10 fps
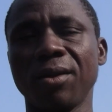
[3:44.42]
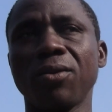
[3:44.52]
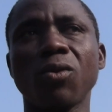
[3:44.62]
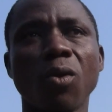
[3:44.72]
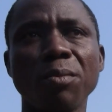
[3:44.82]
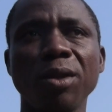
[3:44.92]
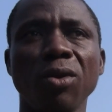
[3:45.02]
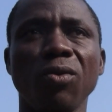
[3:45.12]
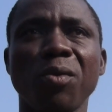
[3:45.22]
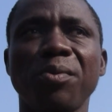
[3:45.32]
no call me
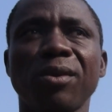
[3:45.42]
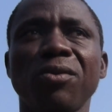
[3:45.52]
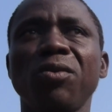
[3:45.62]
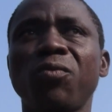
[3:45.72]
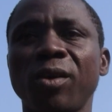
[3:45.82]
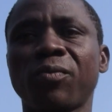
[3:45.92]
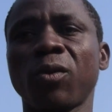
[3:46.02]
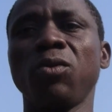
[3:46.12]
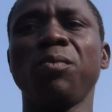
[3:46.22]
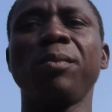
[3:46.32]
they will not put you fetch
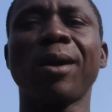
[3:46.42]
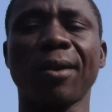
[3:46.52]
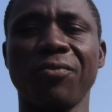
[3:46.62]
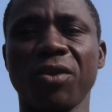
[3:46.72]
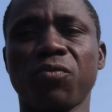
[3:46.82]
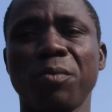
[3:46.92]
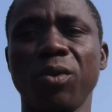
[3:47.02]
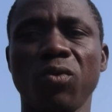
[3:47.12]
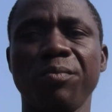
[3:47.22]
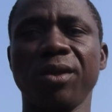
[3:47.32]
for you, me back they fetch for
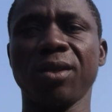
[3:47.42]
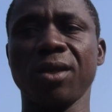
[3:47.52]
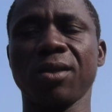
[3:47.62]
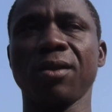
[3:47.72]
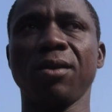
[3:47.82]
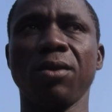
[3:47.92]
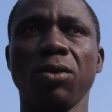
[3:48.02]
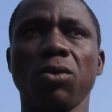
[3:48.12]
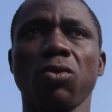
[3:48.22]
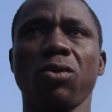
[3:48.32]
me own business.
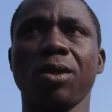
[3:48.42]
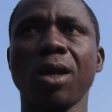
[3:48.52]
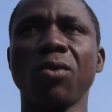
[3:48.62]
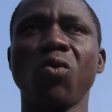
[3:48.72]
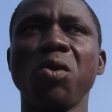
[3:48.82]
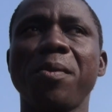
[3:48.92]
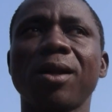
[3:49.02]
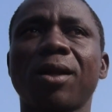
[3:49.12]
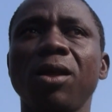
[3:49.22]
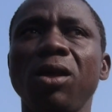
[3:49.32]
And around the
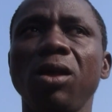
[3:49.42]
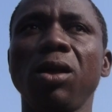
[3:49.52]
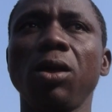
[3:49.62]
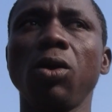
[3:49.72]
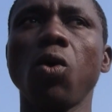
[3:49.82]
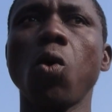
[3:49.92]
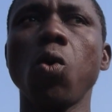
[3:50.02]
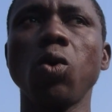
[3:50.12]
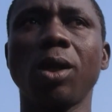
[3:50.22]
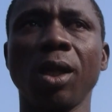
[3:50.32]
party
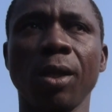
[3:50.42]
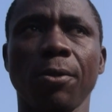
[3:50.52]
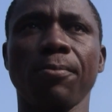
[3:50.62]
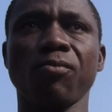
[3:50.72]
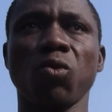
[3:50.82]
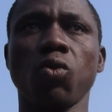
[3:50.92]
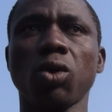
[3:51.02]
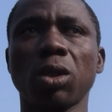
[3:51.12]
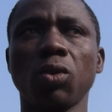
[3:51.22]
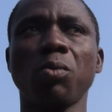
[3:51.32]
all day, we
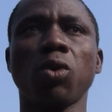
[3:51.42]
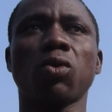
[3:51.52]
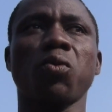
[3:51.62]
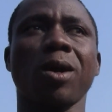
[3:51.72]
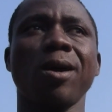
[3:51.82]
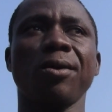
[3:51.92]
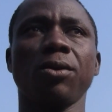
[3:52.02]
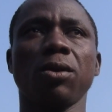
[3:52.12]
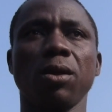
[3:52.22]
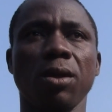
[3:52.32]
not see no boat for
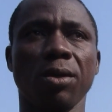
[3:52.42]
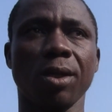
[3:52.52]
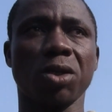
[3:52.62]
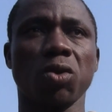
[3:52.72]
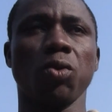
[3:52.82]
can rest.